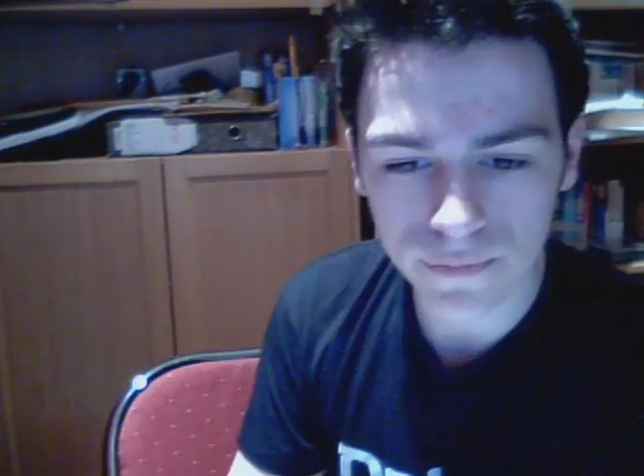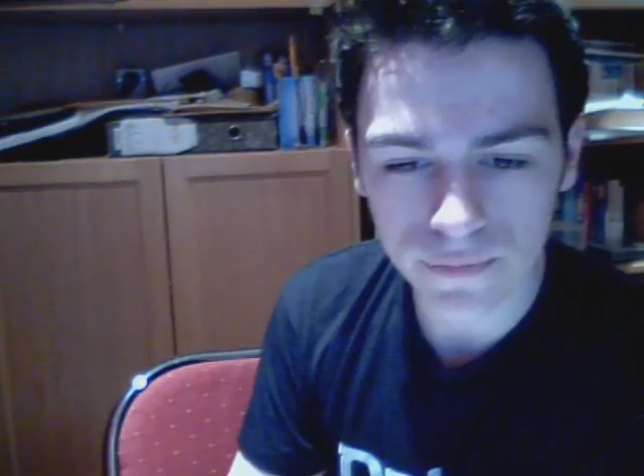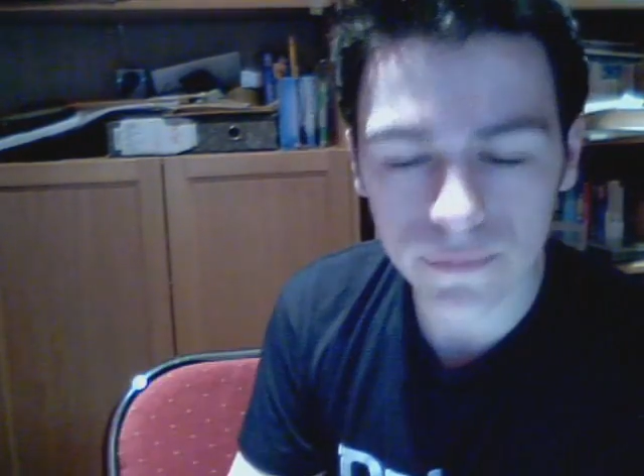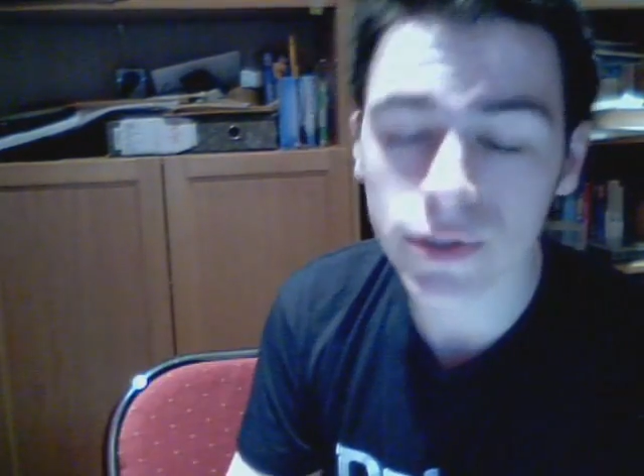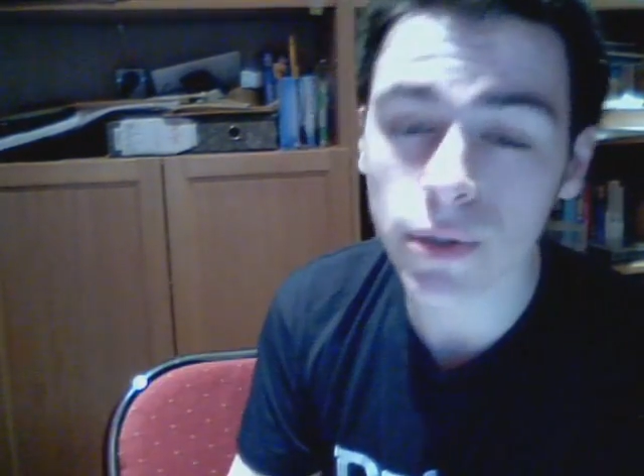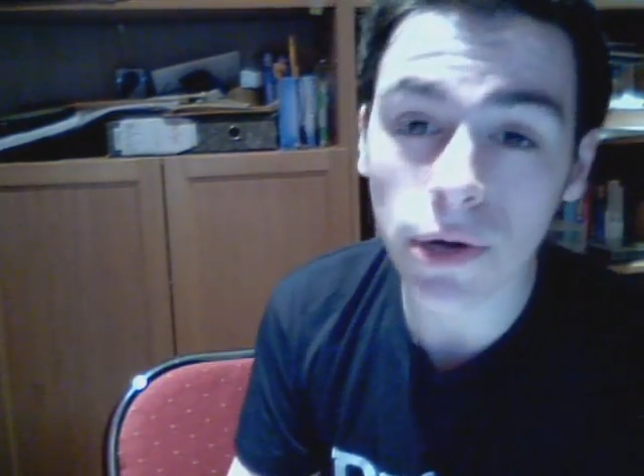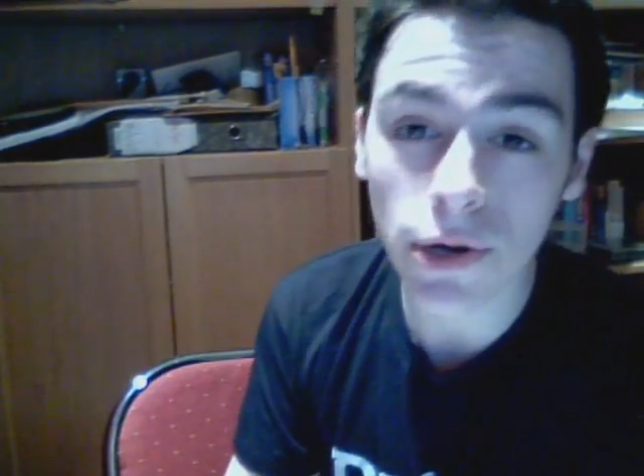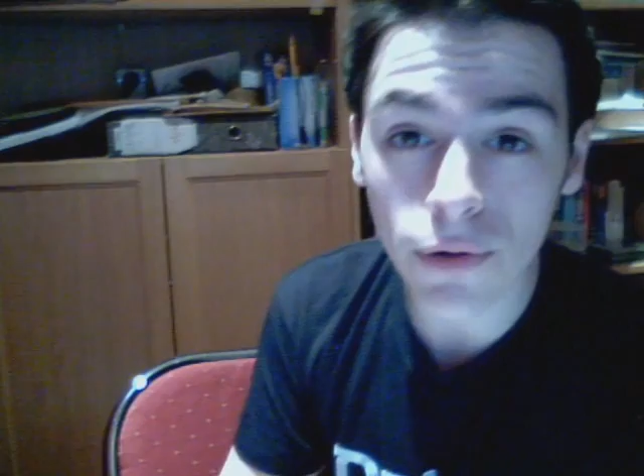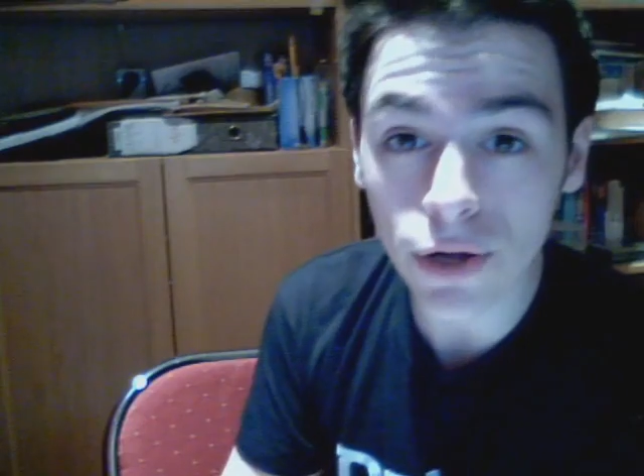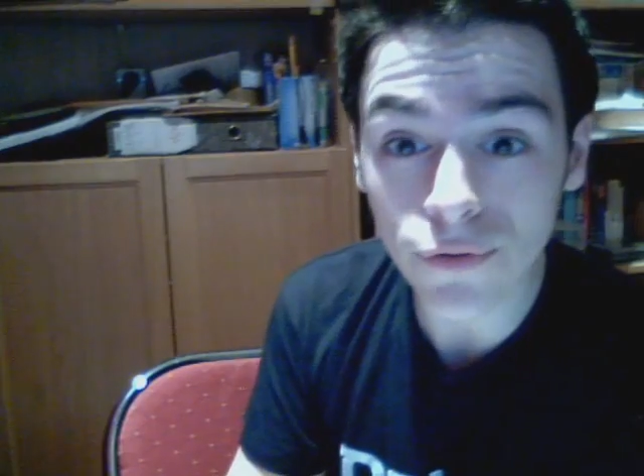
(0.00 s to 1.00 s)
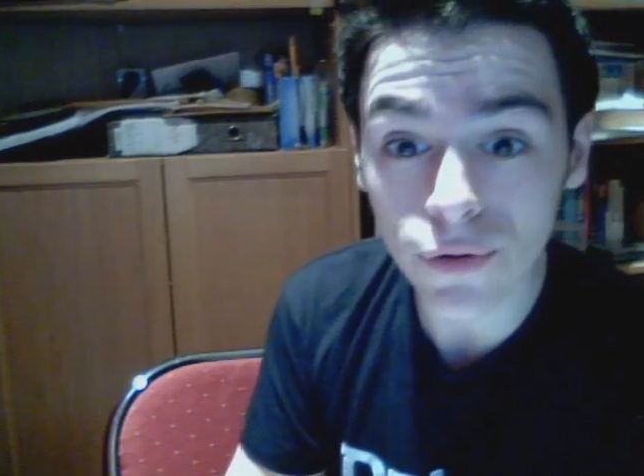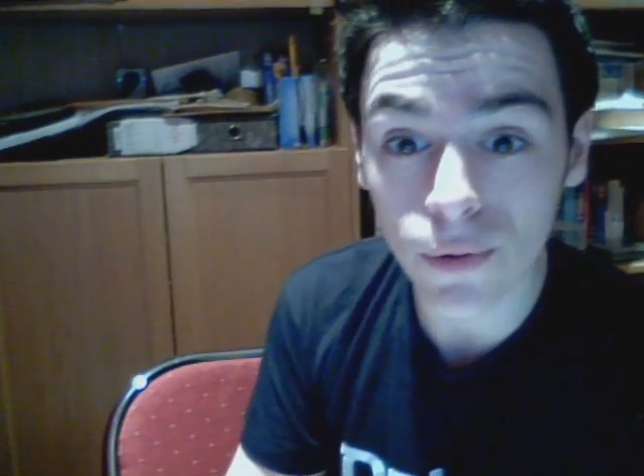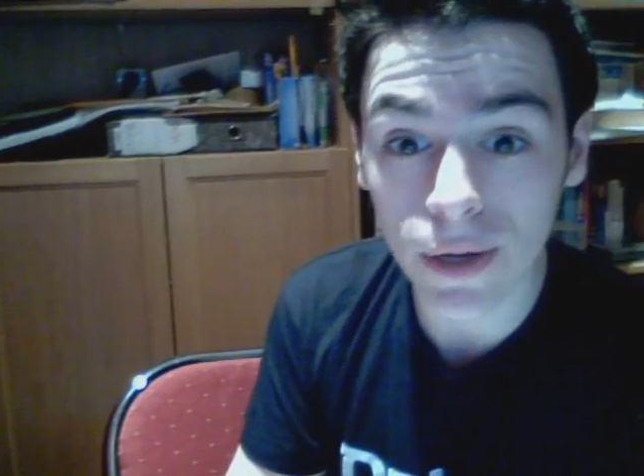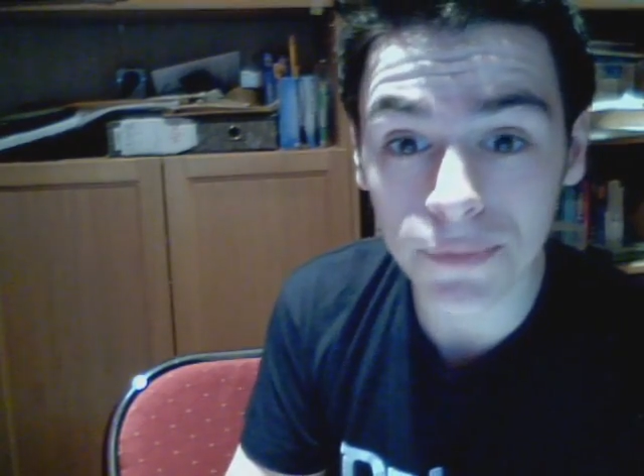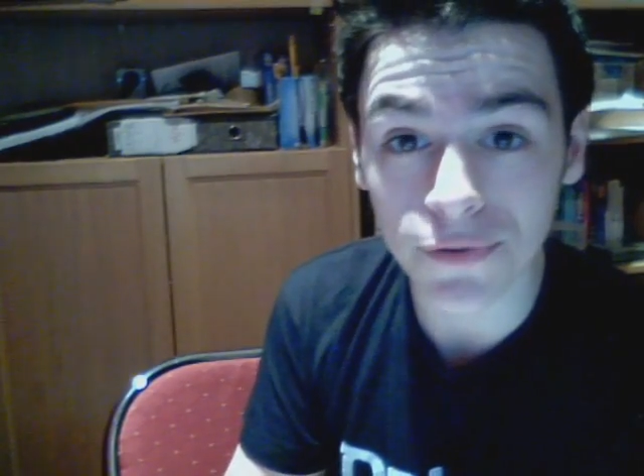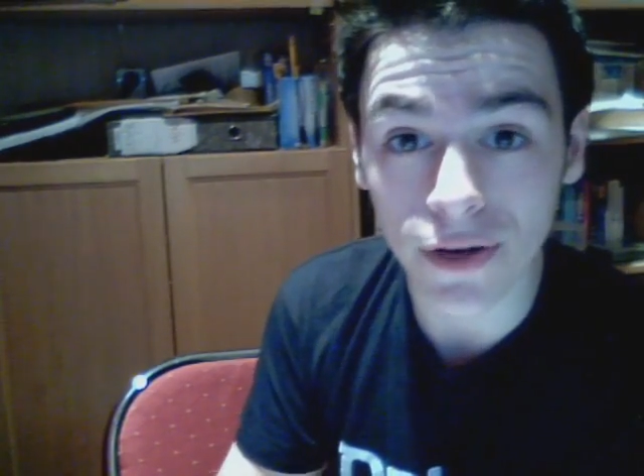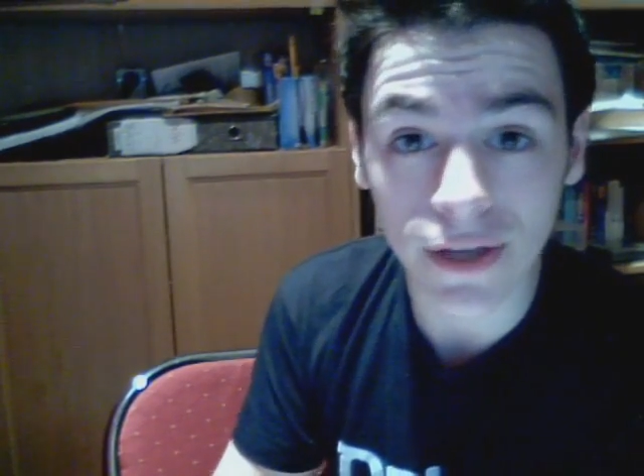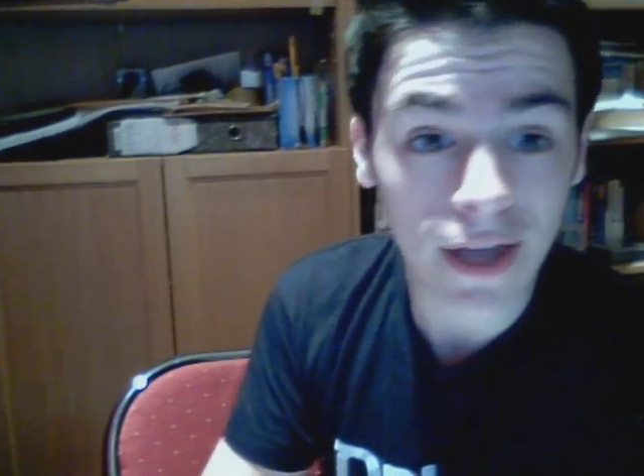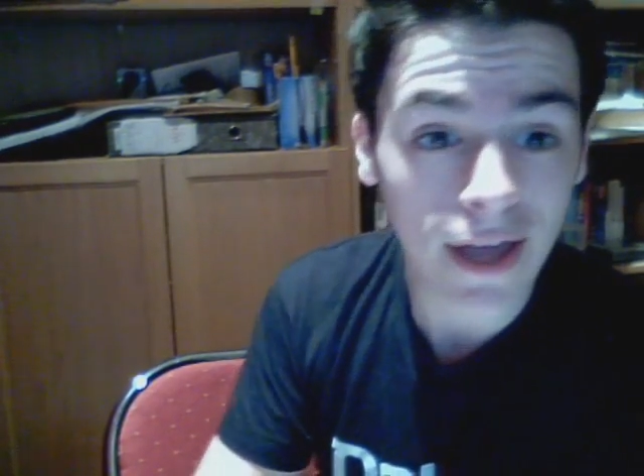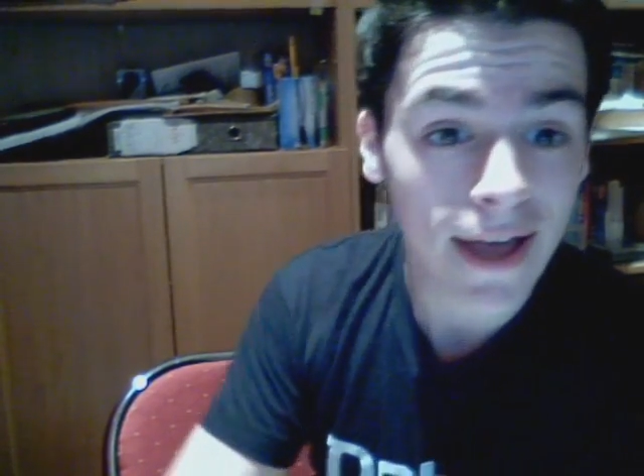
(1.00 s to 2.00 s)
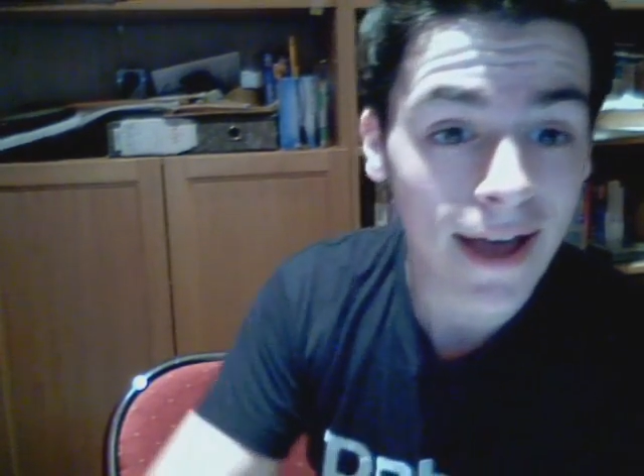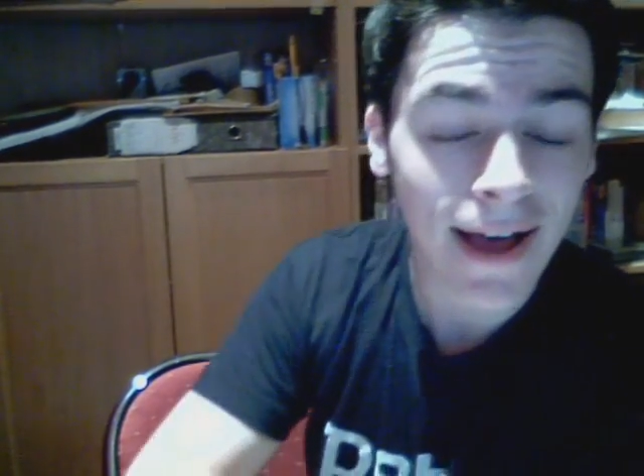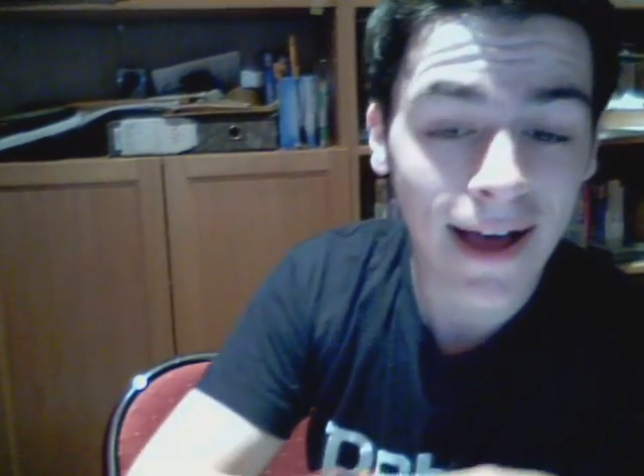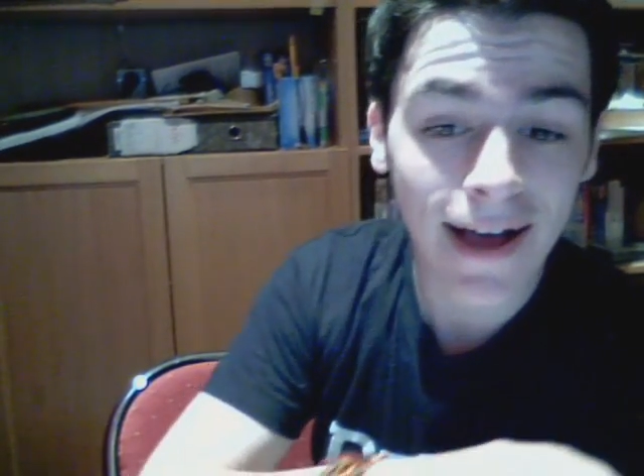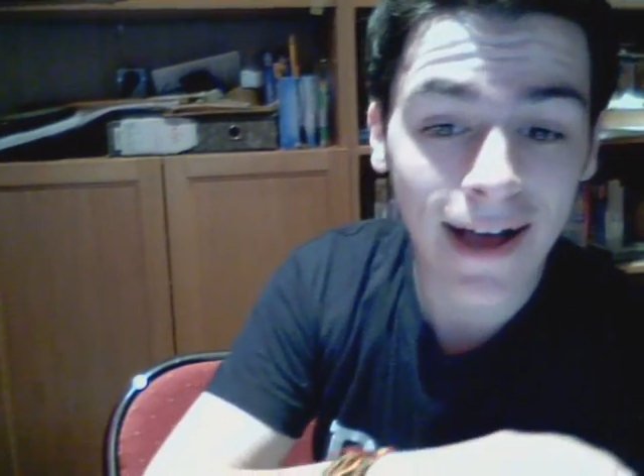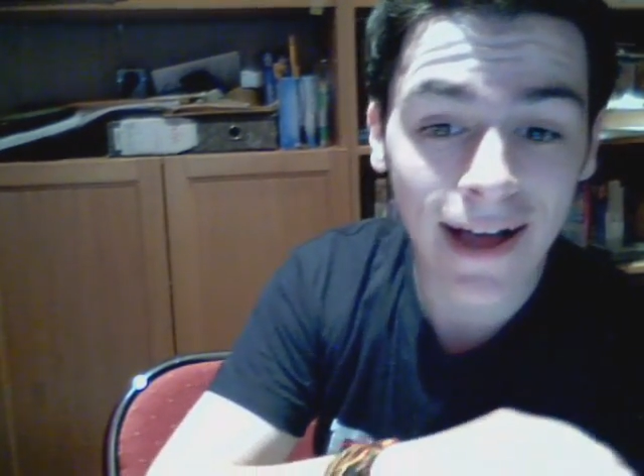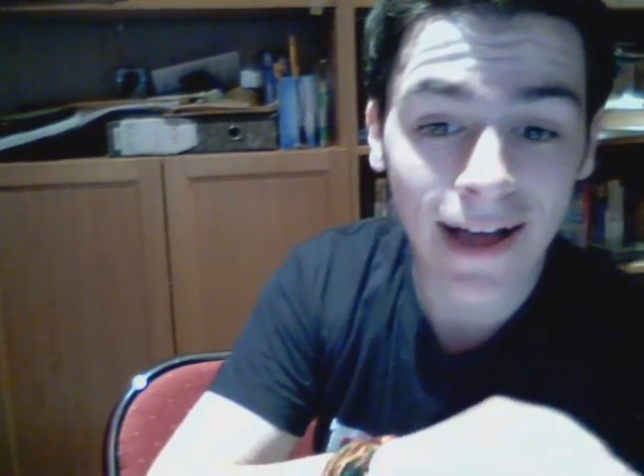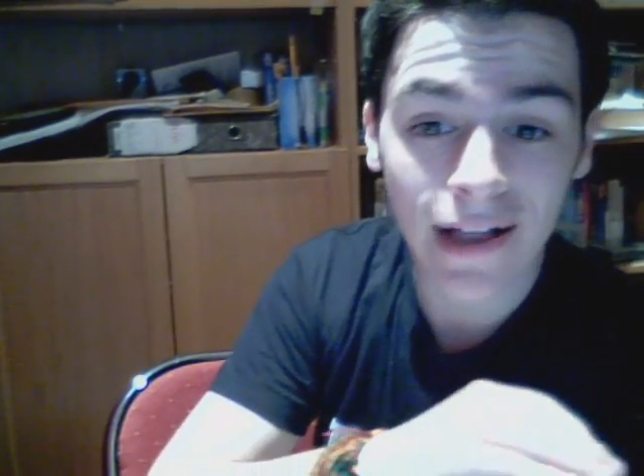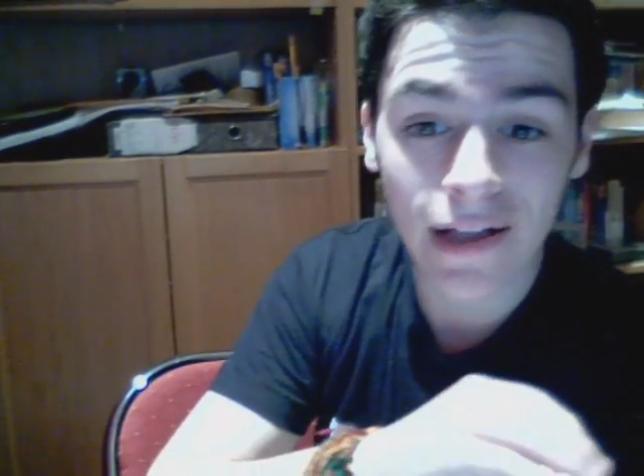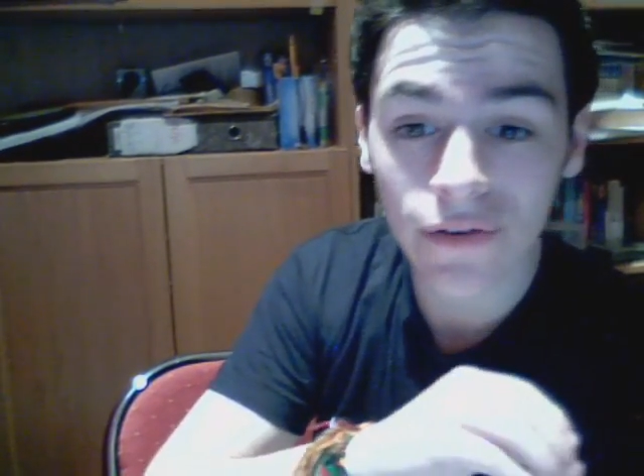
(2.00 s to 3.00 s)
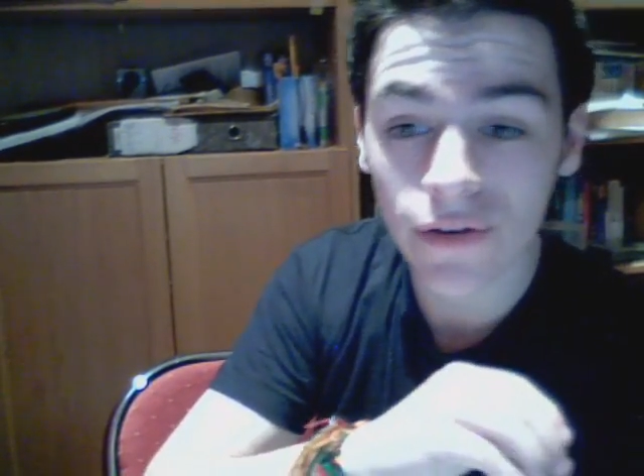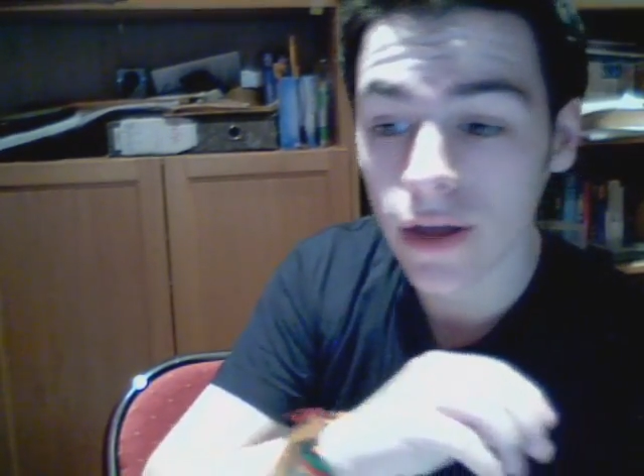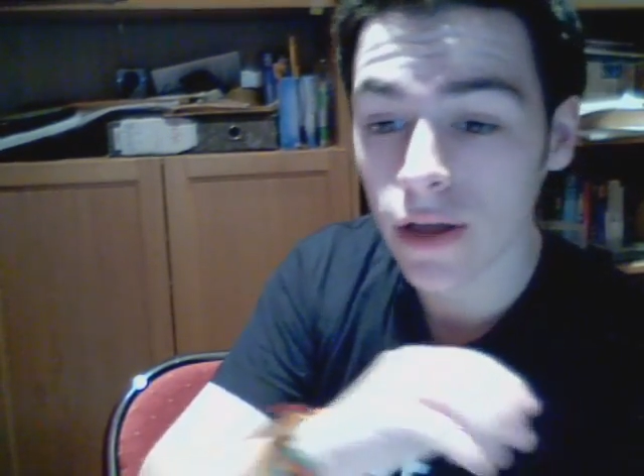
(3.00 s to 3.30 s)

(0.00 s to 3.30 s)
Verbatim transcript: So I arrive on the website and